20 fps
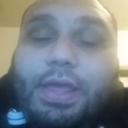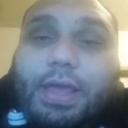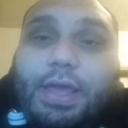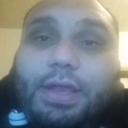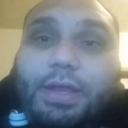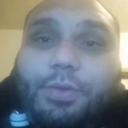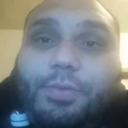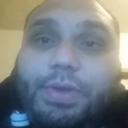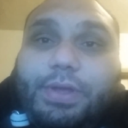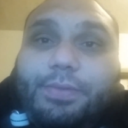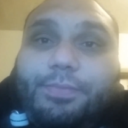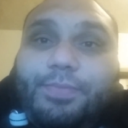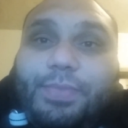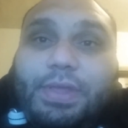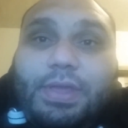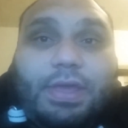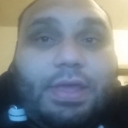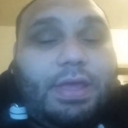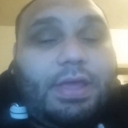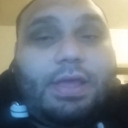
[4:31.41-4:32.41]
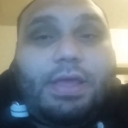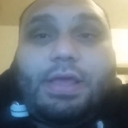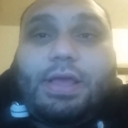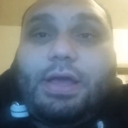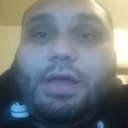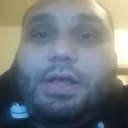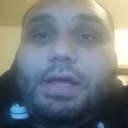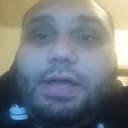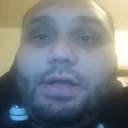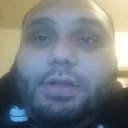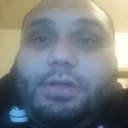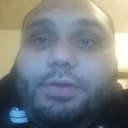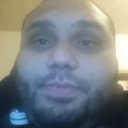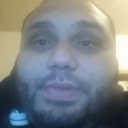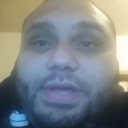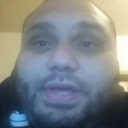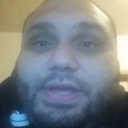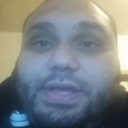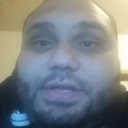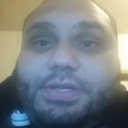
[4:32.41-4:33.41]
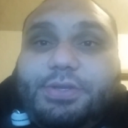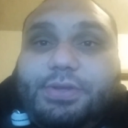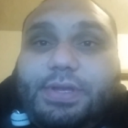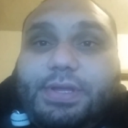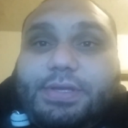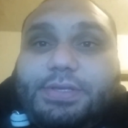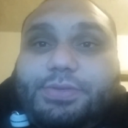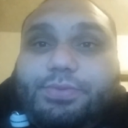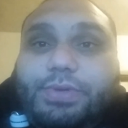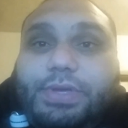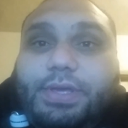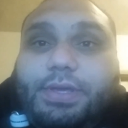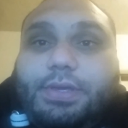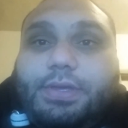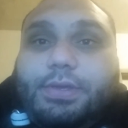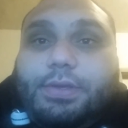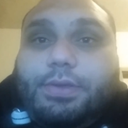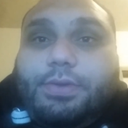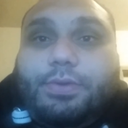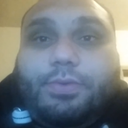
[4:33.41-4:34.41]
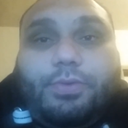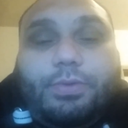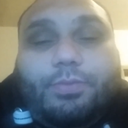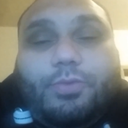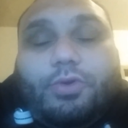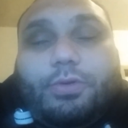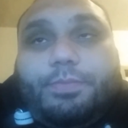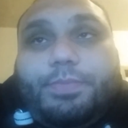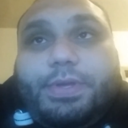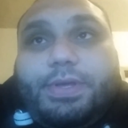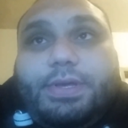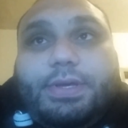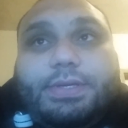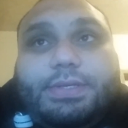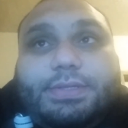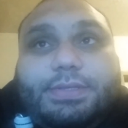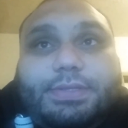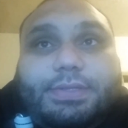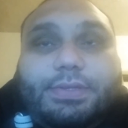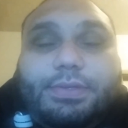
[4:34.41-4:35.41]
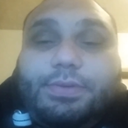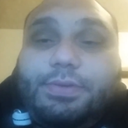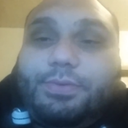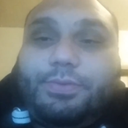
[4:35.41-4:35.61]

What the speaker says: Anyway, I'll holler back at you next week with more picks.